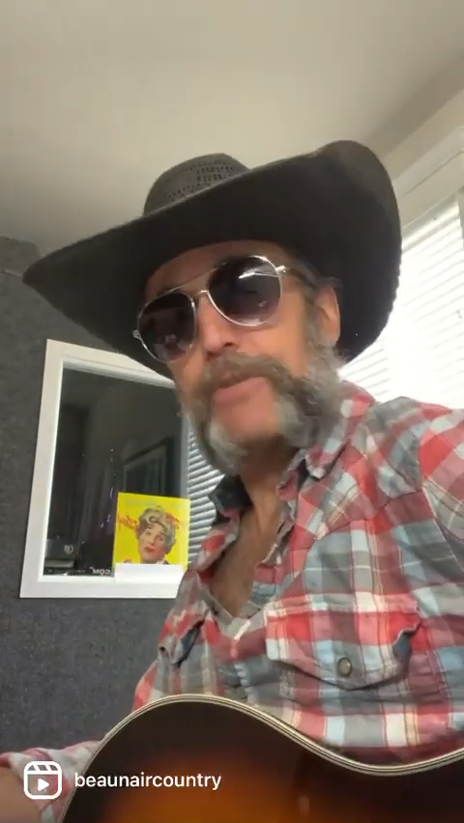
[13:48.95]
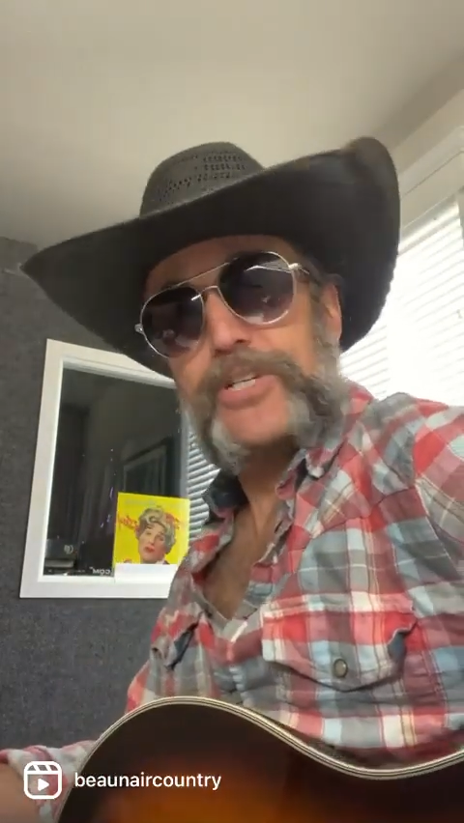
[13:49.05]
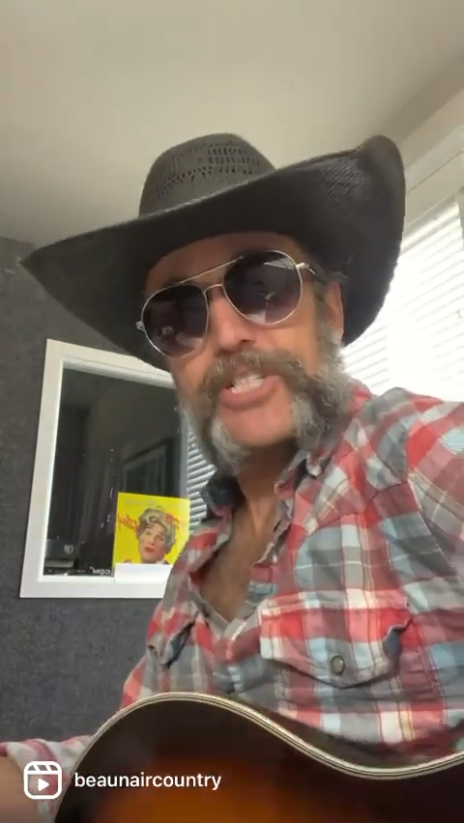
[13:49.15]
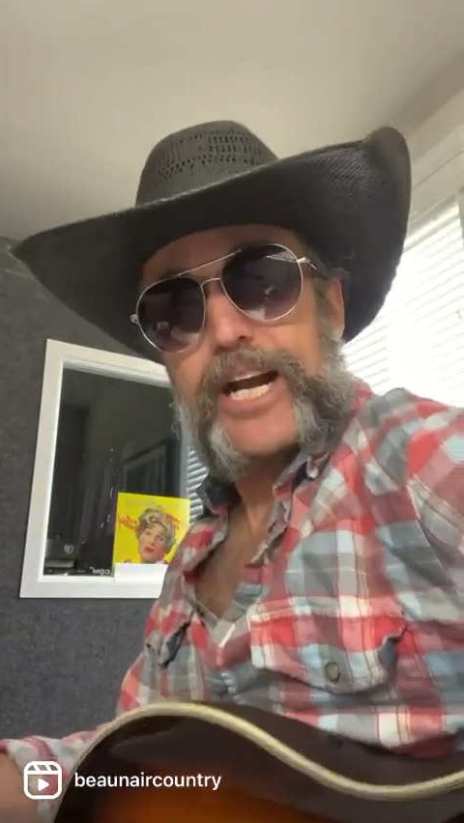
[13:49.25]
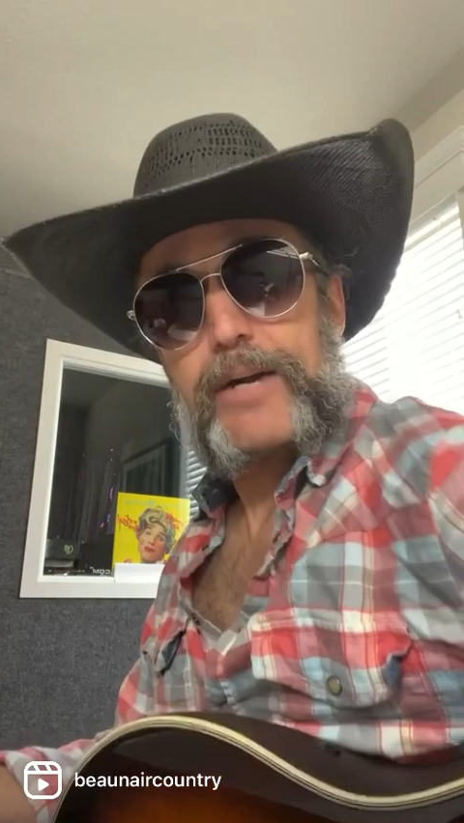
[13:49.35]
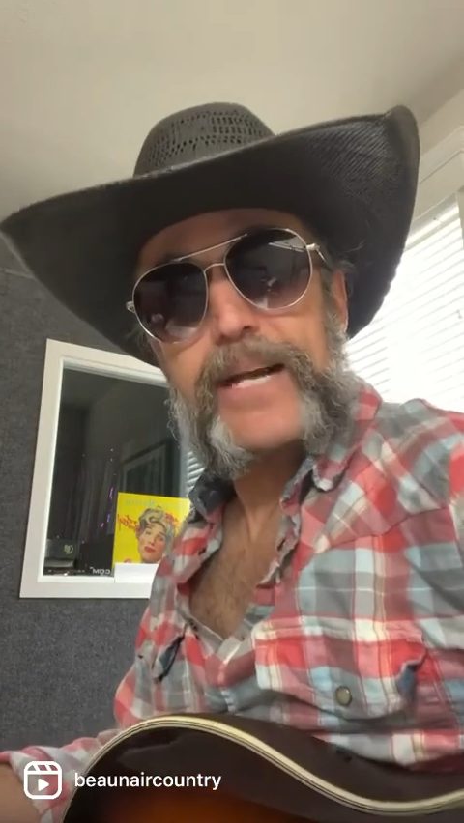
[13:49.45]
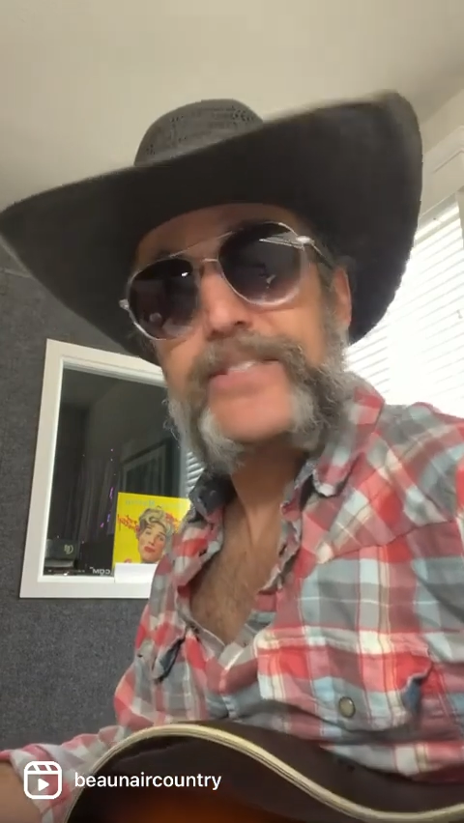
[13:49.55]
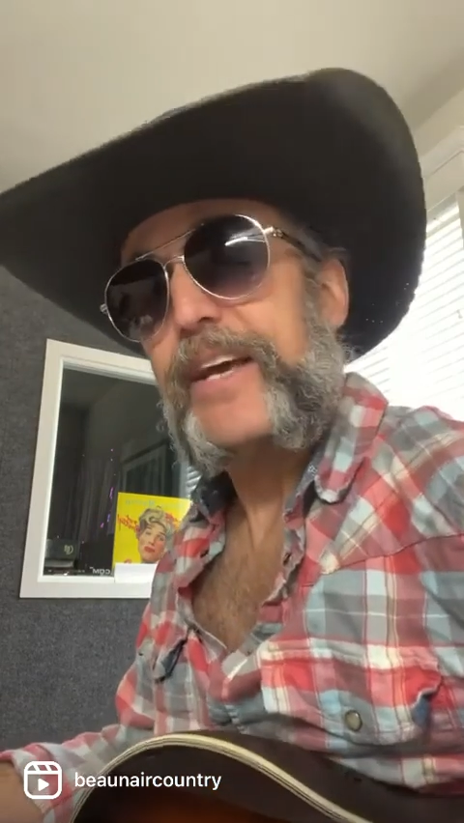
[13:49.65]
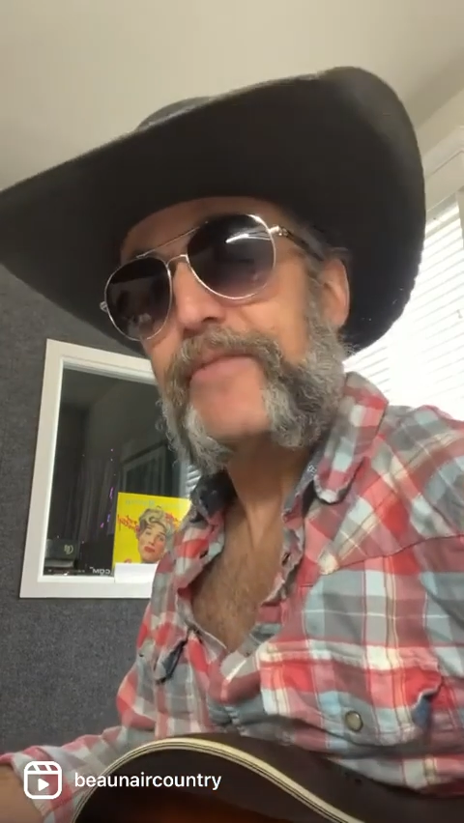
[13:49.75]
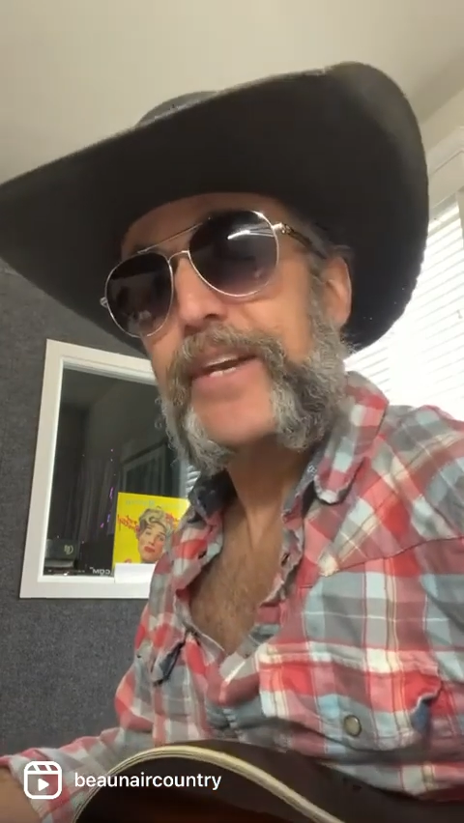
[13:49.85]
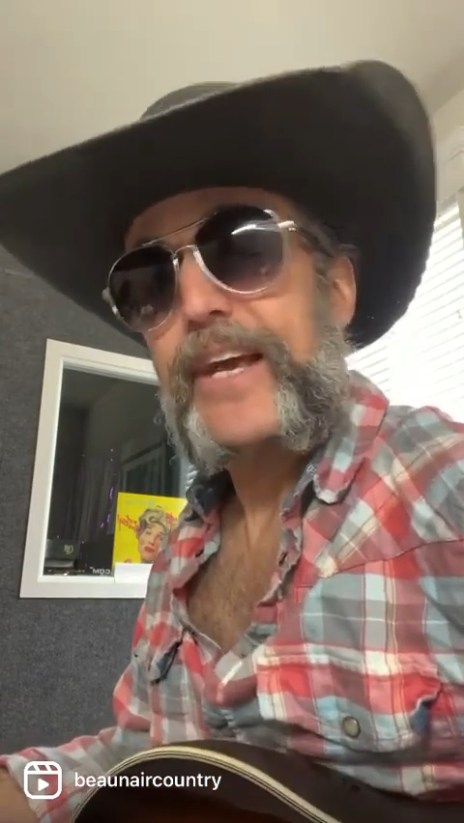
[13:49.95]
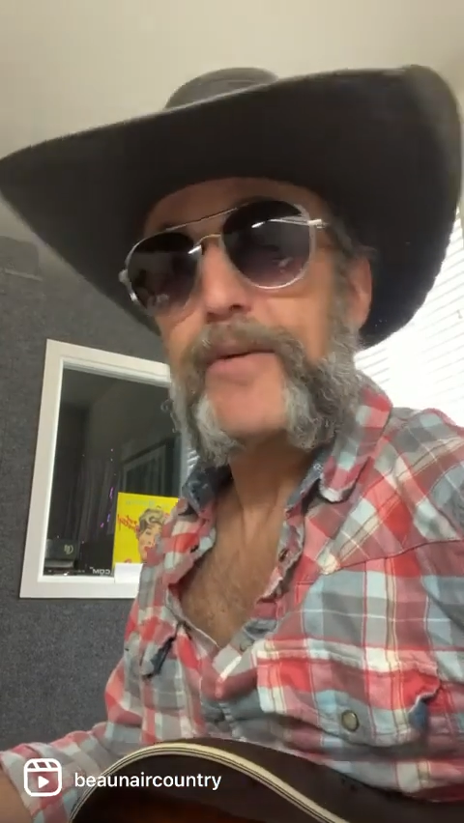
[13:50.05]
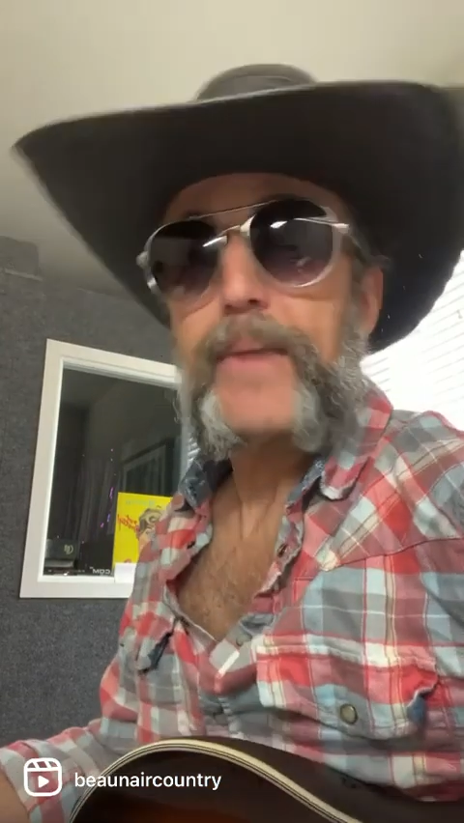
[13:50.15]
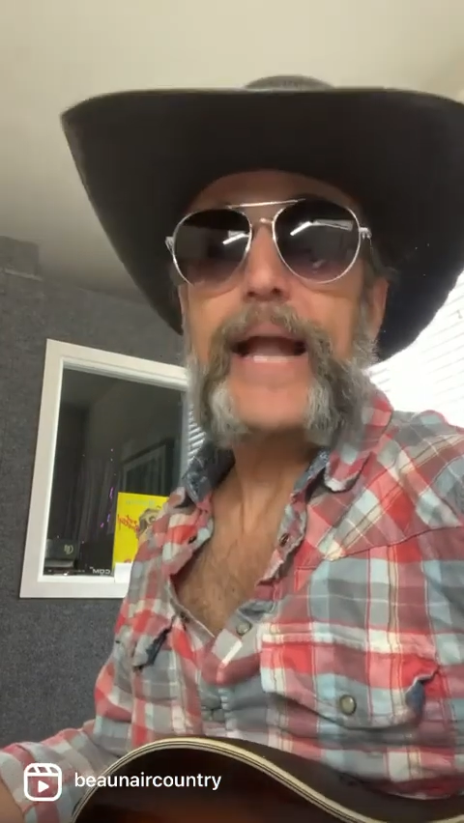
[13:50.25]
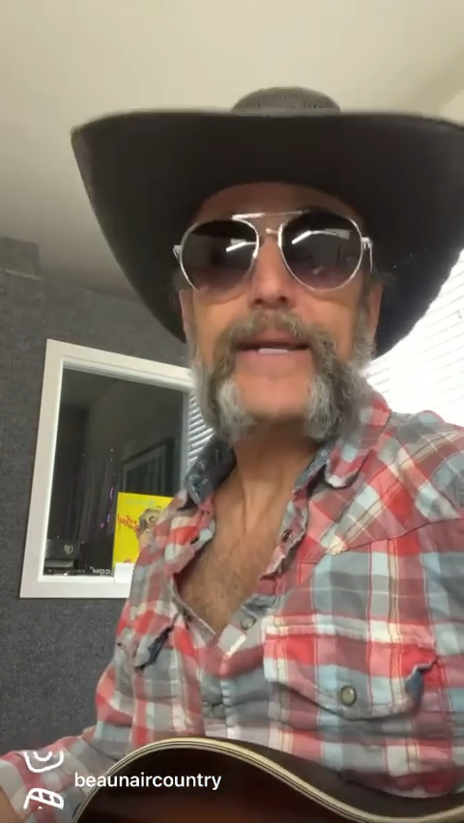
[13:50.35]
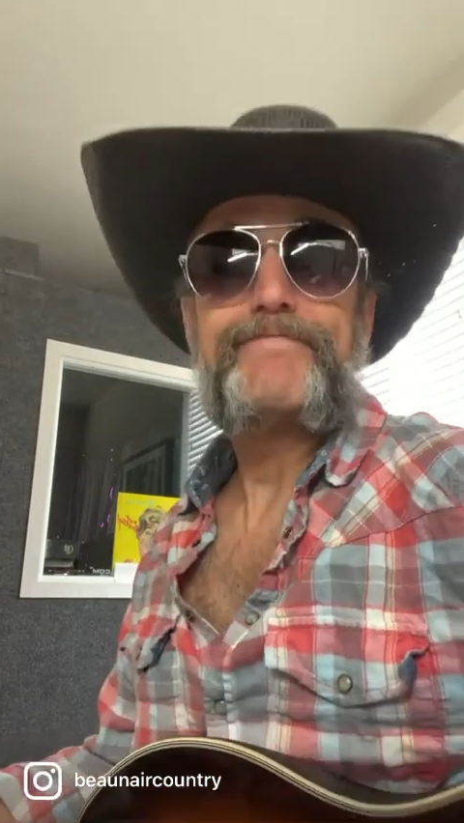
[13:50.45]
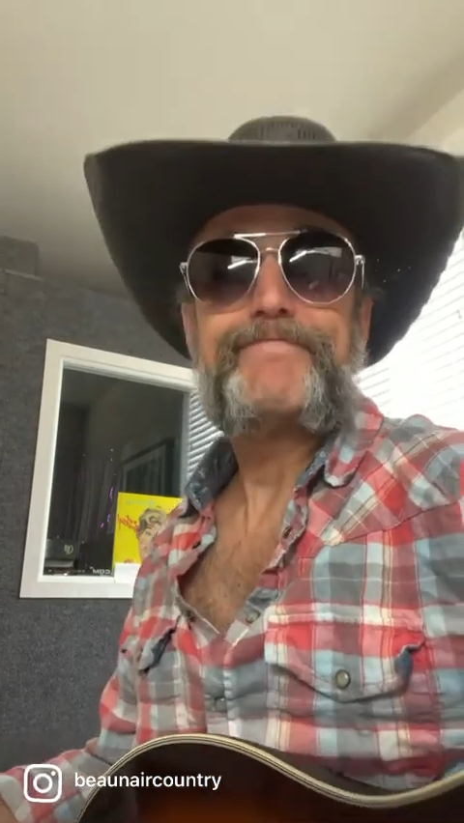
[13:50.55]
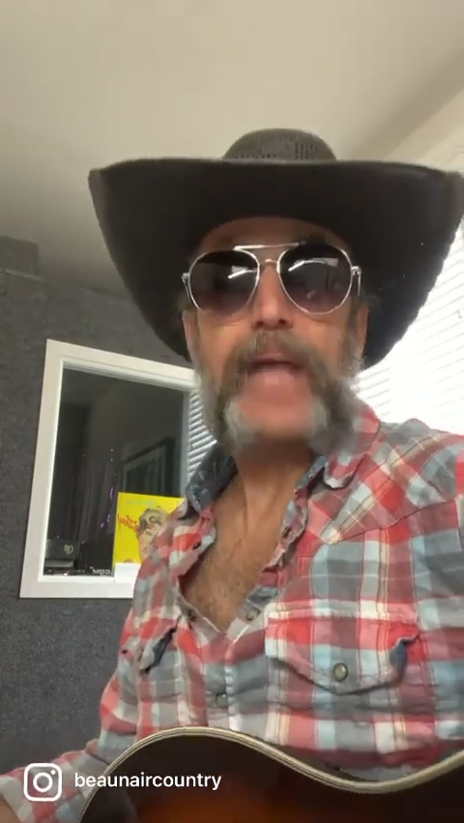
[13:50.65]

don't just share myself with everybody.